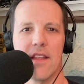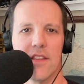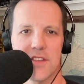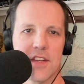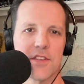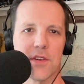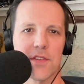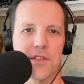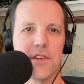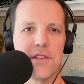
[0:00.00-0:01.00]
the central
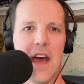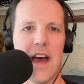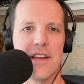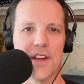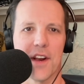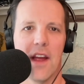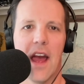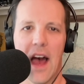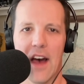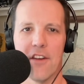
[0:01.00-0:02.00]
scrutinizer
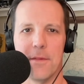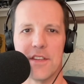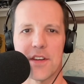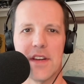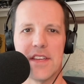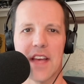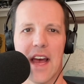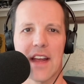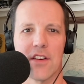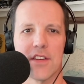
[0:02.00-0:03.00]
of Missouri
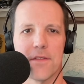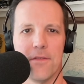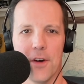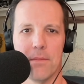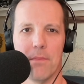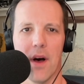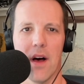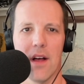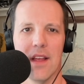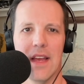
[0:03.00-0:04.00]
Tigers
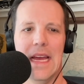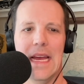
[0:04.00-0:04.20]
football